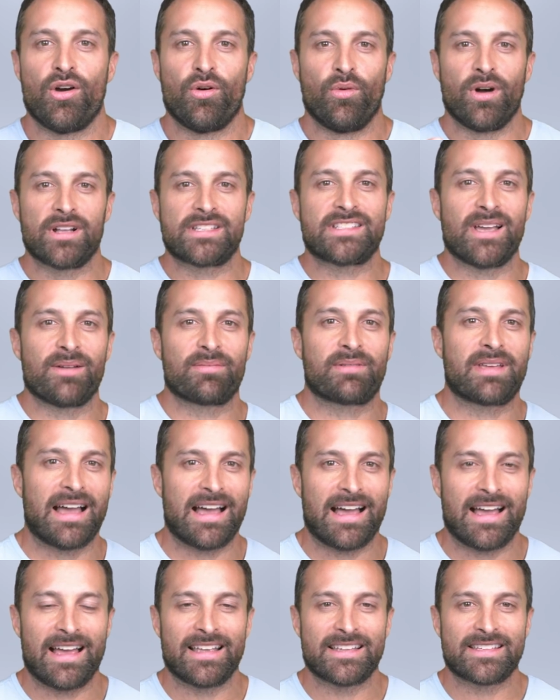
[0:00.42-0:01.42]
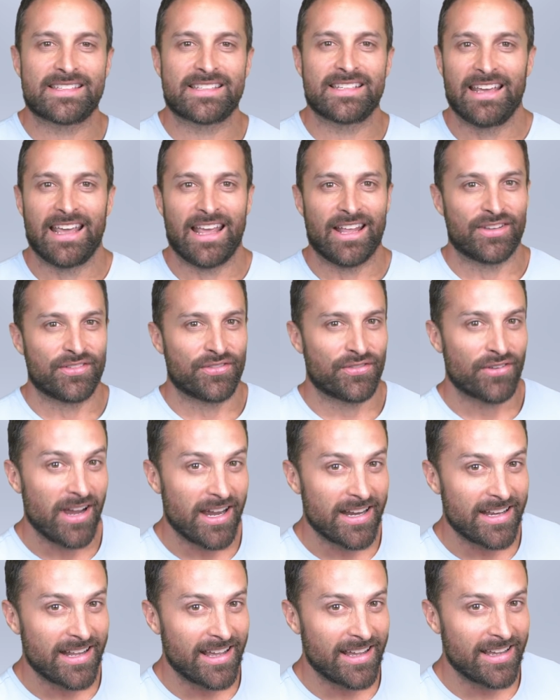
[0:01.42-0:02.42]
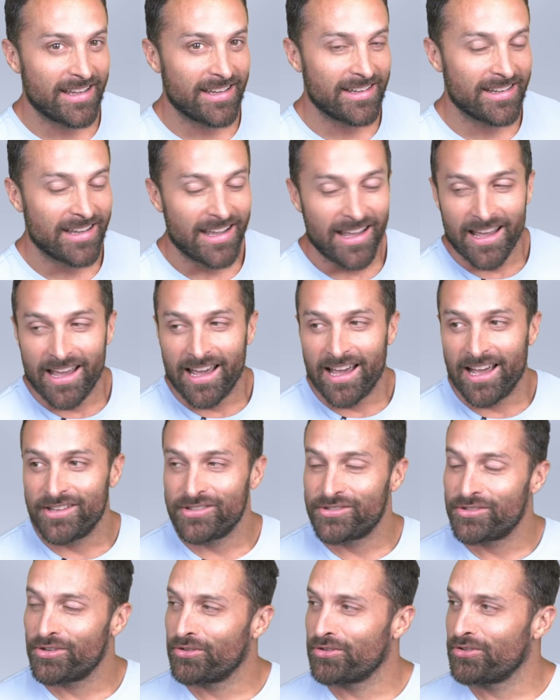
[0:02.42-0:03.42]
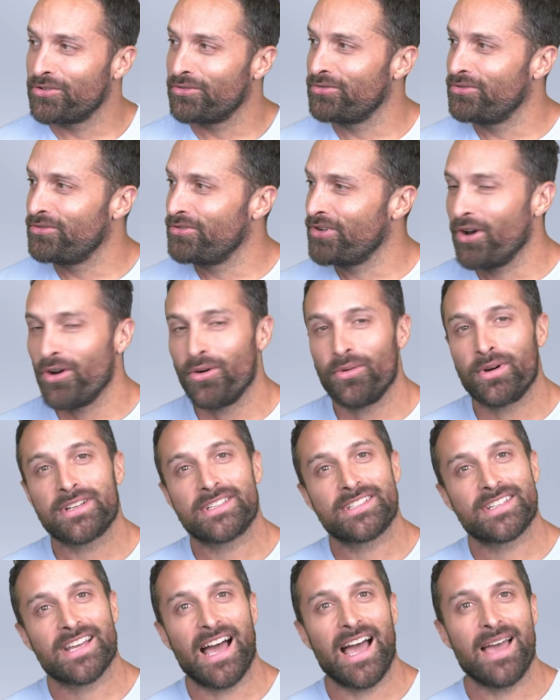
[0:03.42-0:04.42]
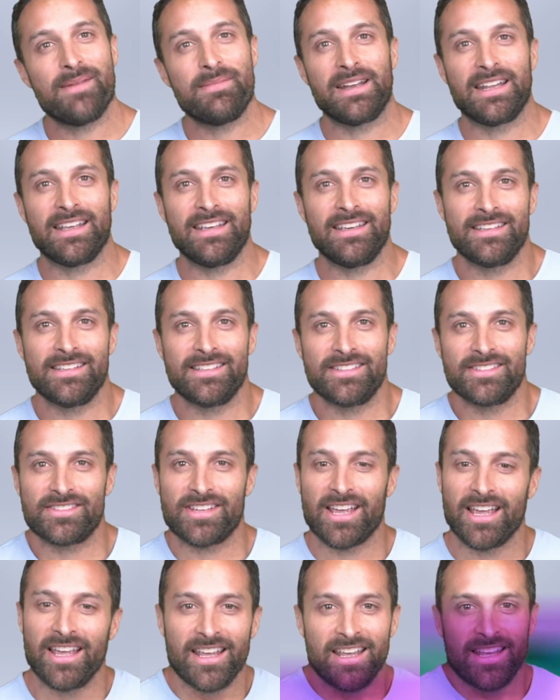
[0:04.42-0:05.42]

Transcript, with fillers: What's up, guys? It's Friday, and so you know what time it is.